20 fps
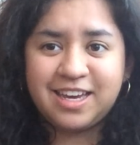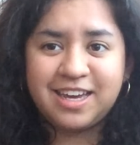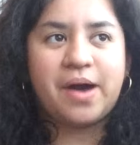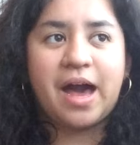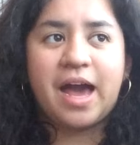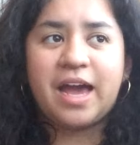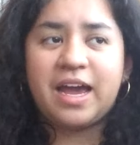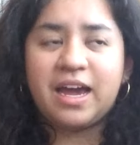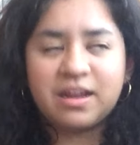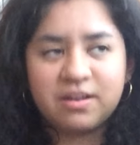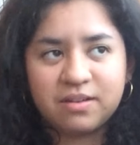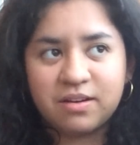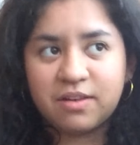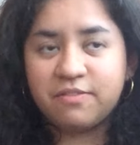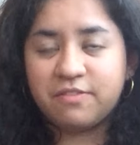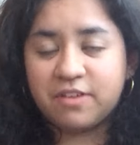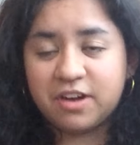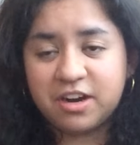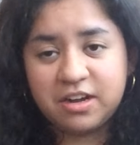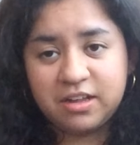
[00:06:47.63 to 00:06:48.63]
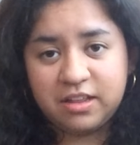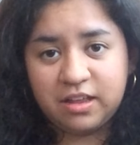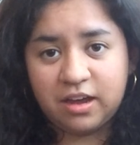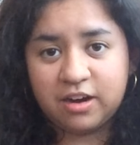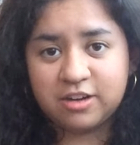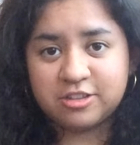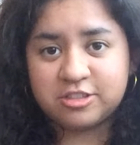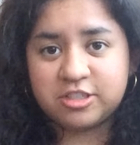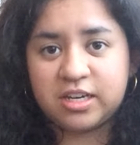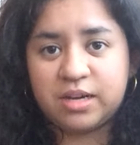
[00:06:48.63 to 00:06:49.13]
I had a very
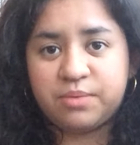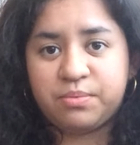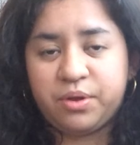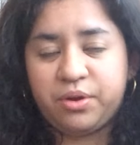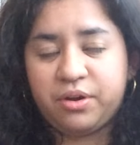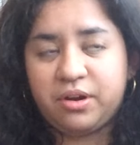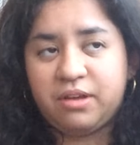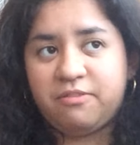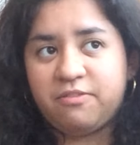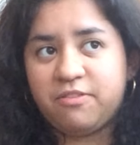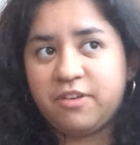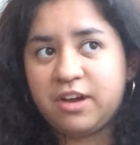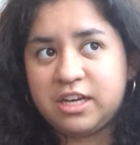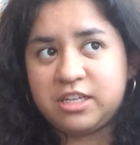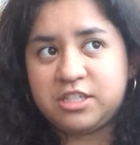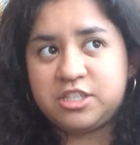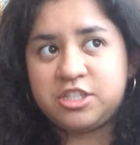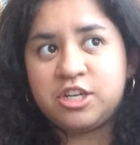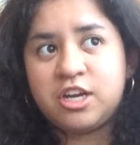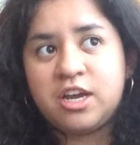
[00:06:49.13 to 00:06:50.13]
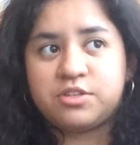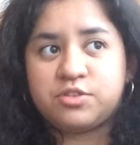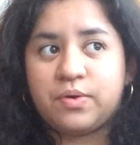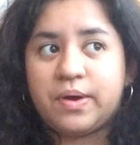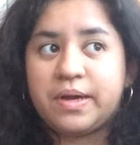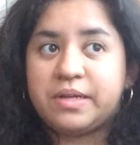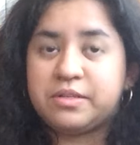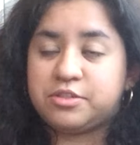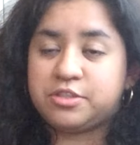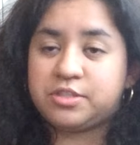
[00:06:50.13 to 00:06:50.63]
hard time learning French, so
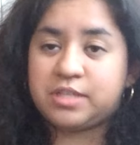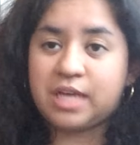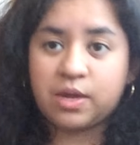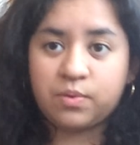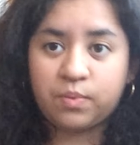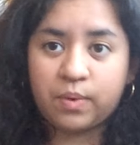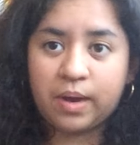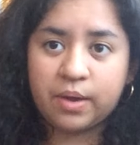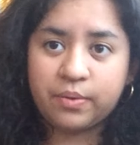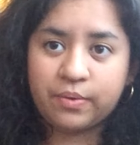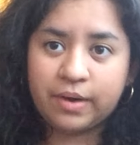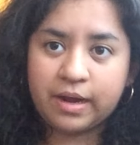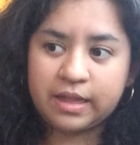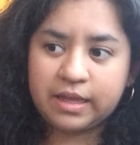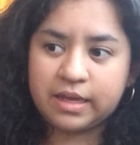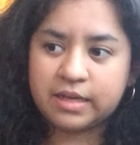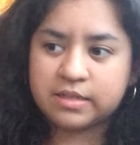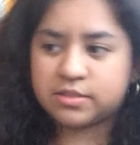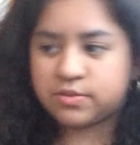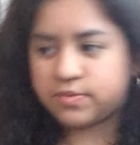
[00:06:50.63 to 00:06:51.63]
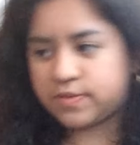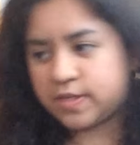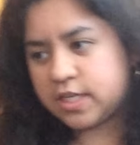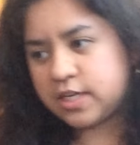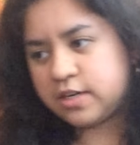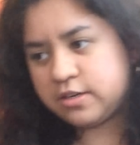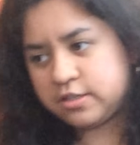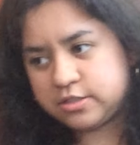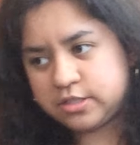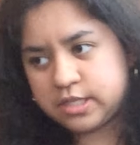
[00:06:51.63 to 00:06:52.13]
I understand why Riley has a very
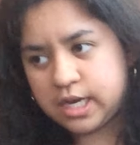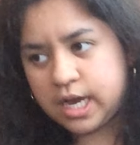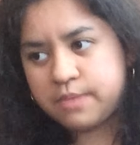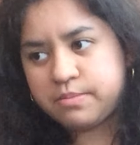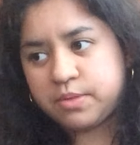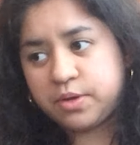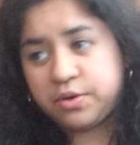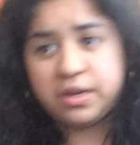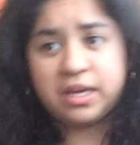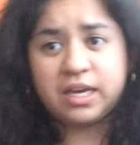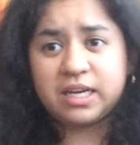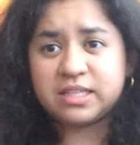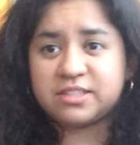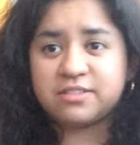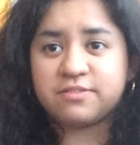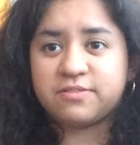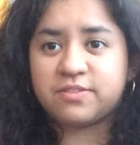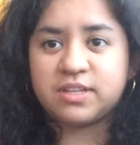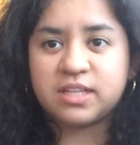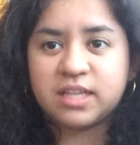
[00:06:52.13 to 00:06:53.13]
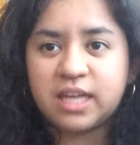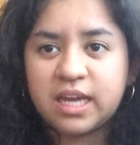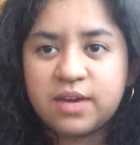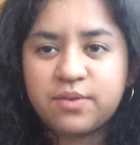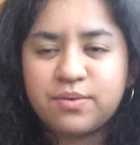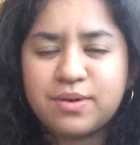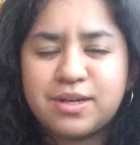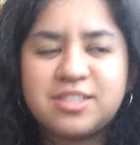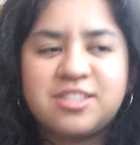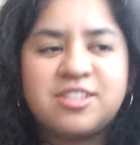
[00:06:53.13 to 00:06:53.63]
hard time learning a different
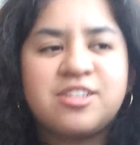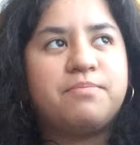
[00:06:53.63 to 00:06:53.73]
language.